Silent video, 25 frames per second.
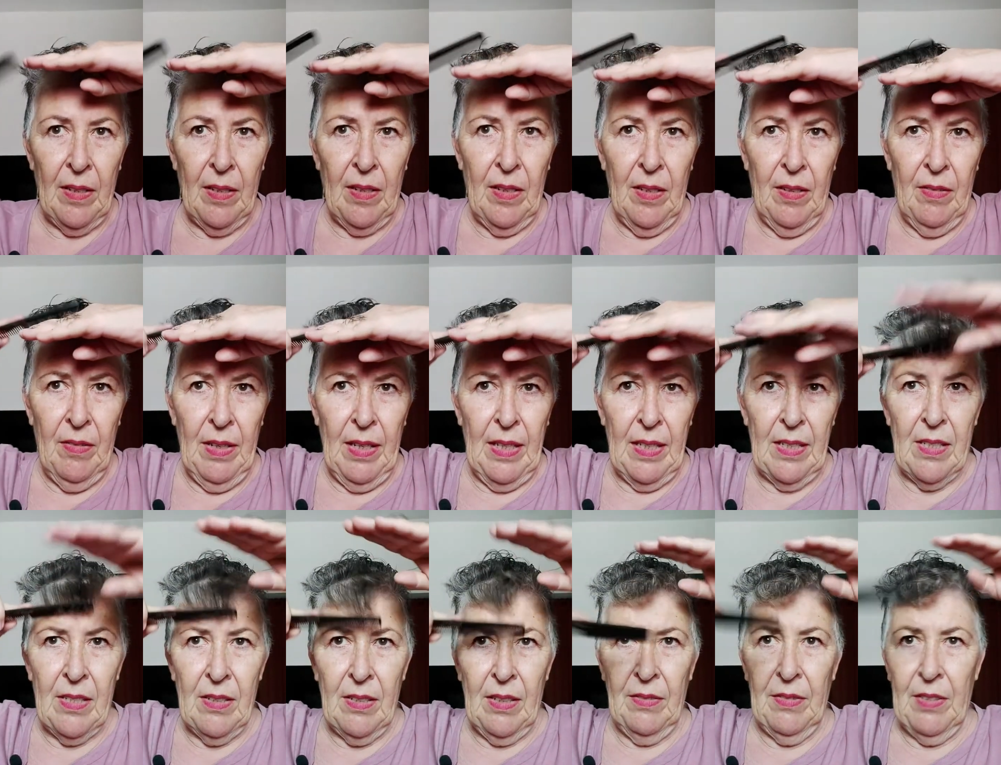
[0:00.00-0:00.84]
All right,
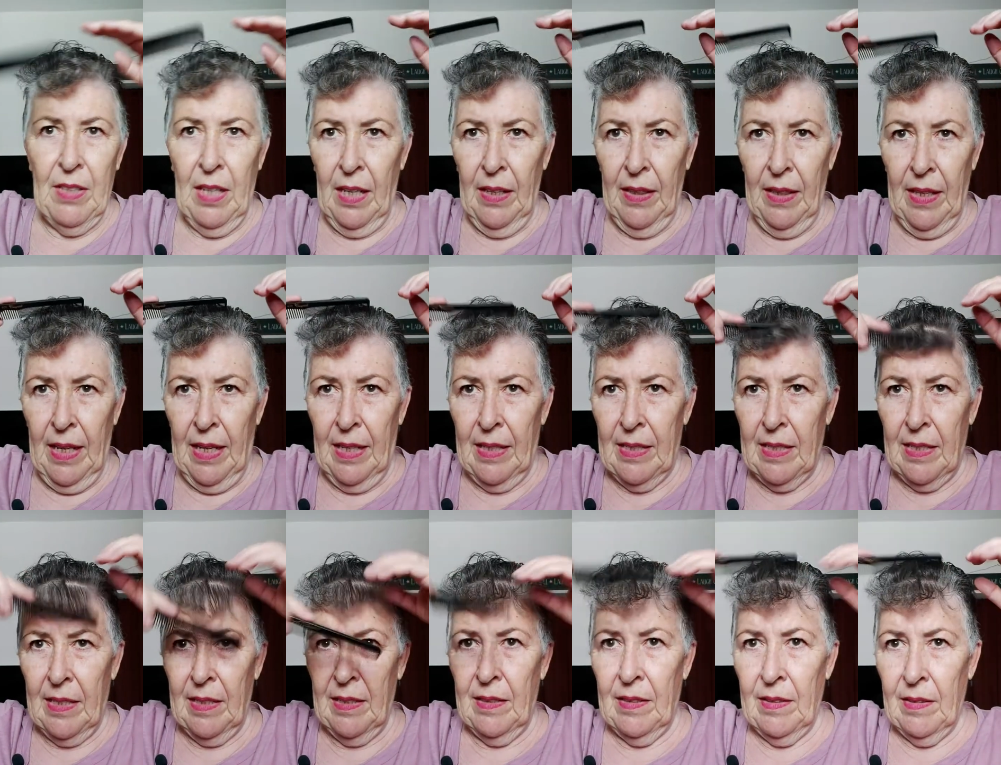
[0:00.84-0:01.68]
so I've got that
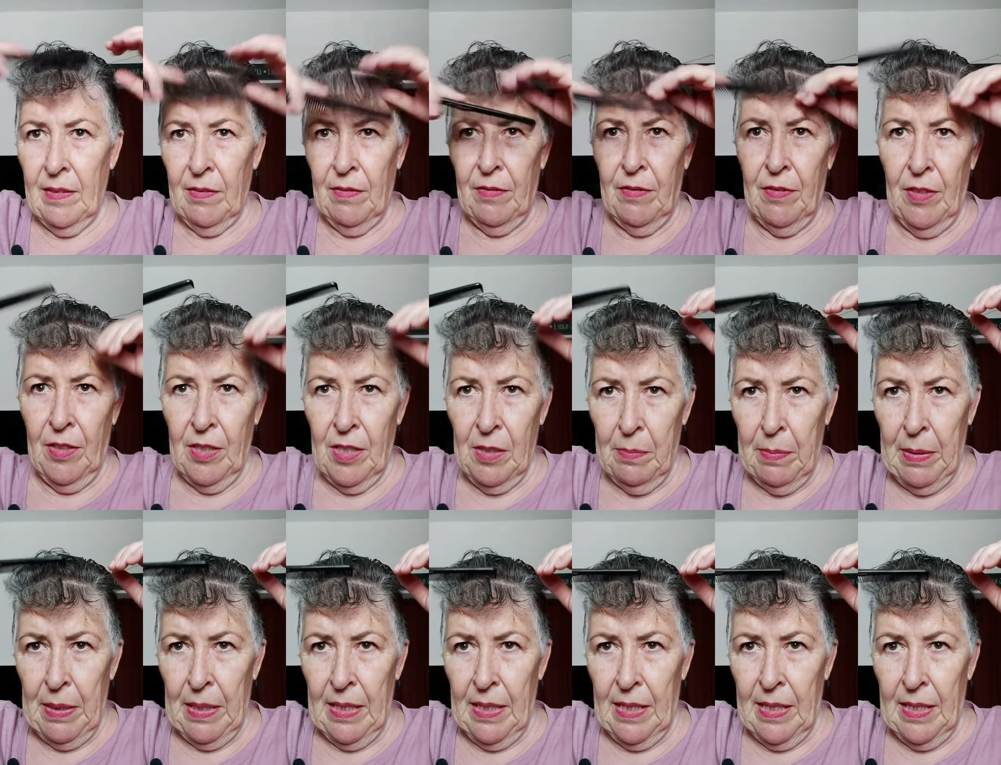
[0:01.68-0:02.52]
first
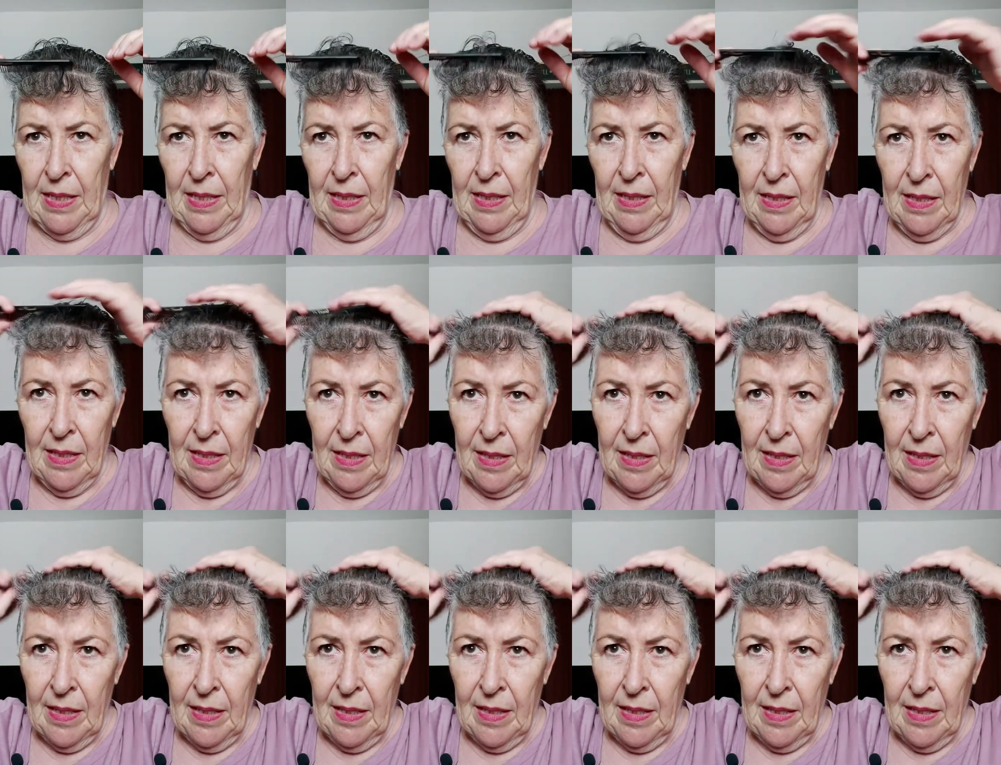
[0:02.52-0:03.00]
bit done.